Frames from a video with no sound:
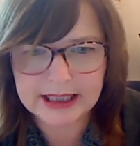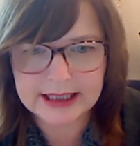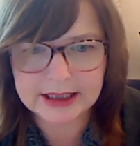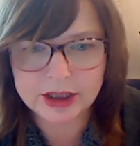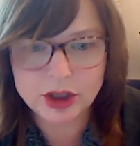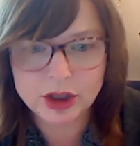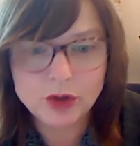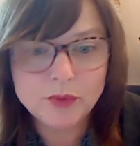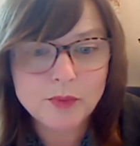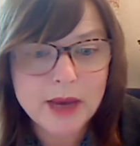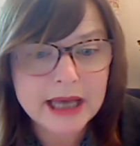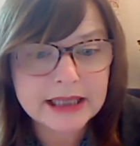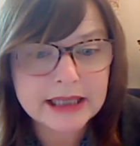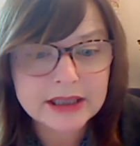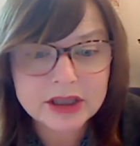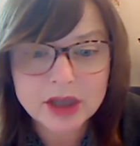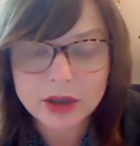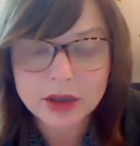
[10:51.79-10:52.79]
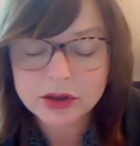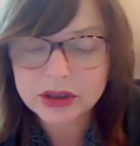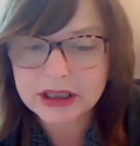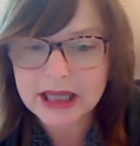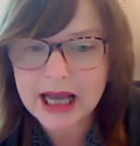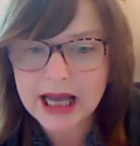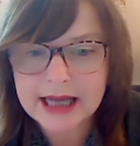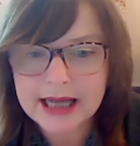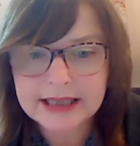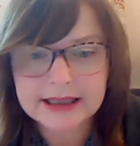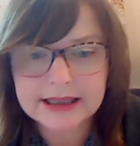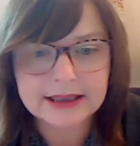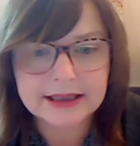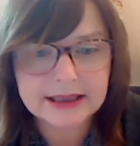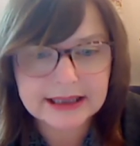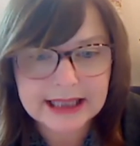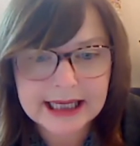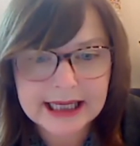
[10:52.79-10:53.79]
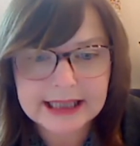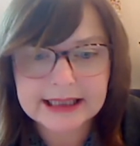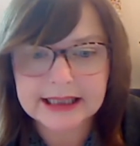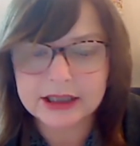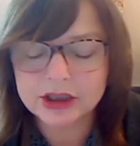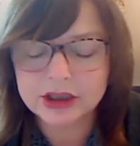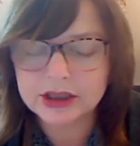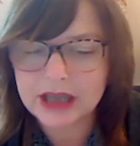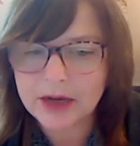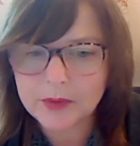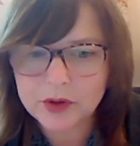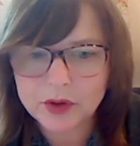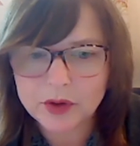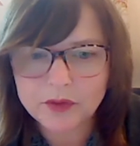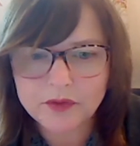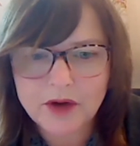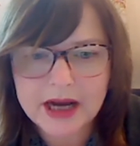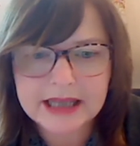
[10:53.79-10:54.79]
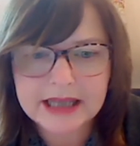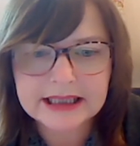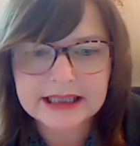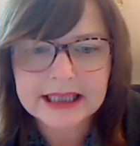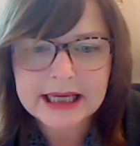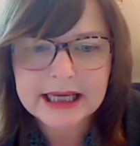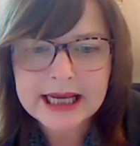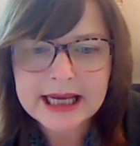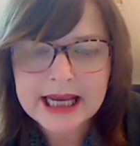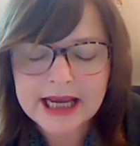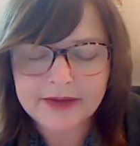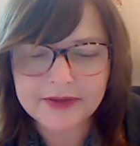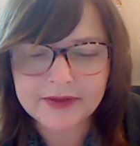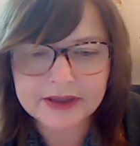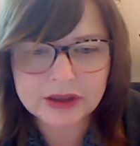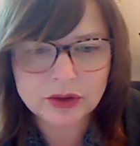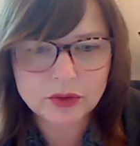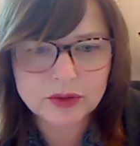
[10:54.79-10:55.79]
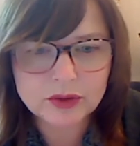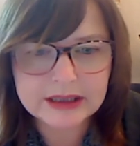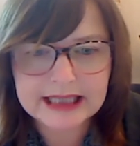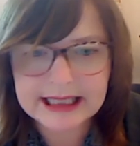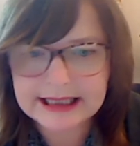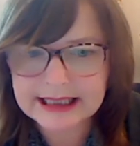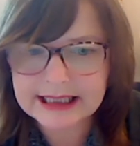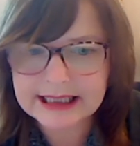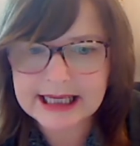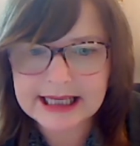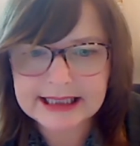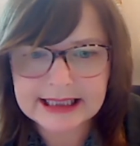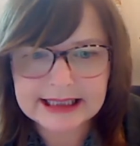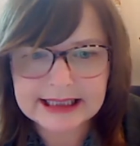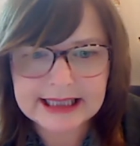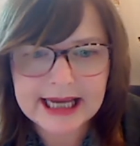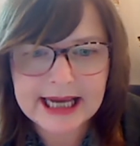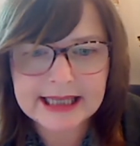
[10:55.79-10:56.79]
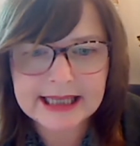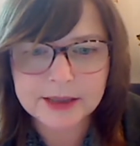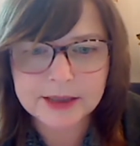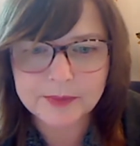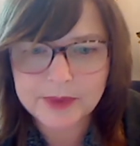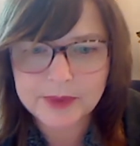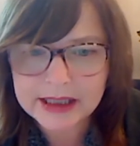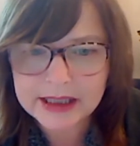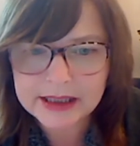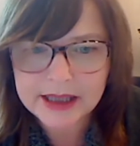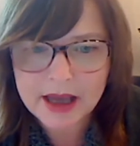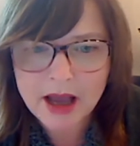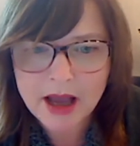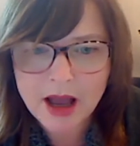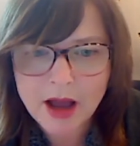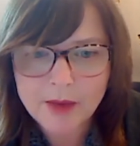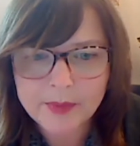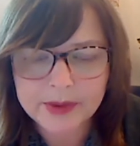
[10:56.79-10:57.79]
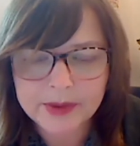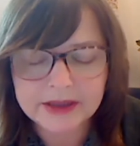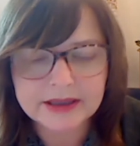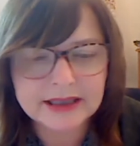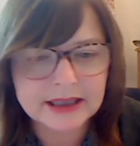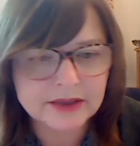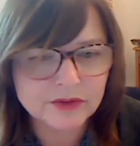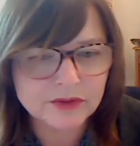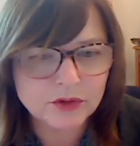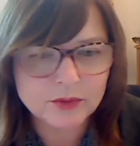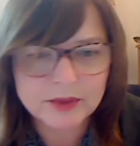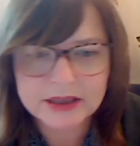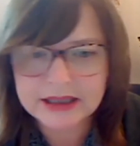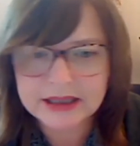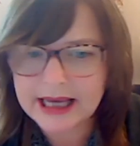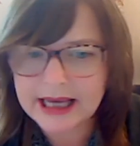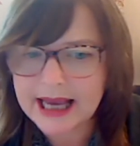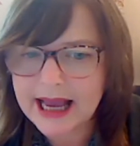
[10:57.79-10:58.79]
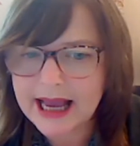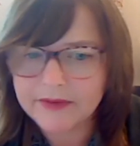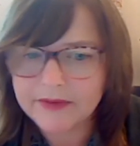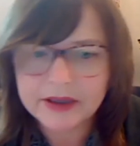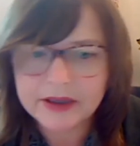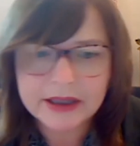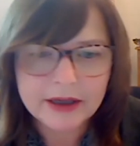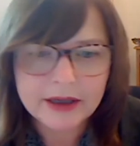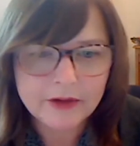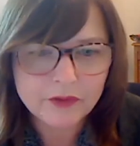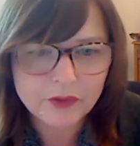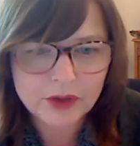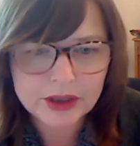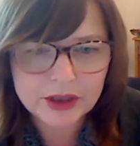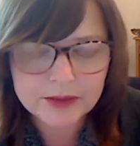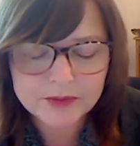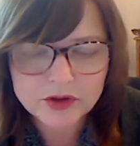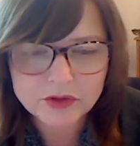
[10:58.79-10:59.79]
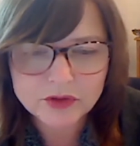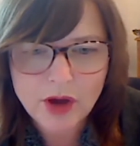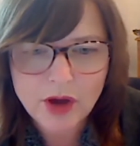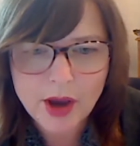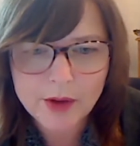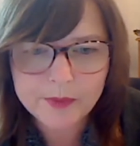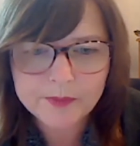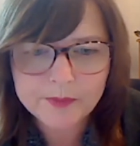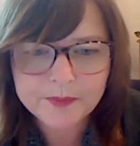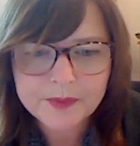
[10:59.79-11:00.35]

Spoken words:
You may socialize and sit and chat with your friends if it's your designated day to be in the hub, and sixth formers, they have freedom to roam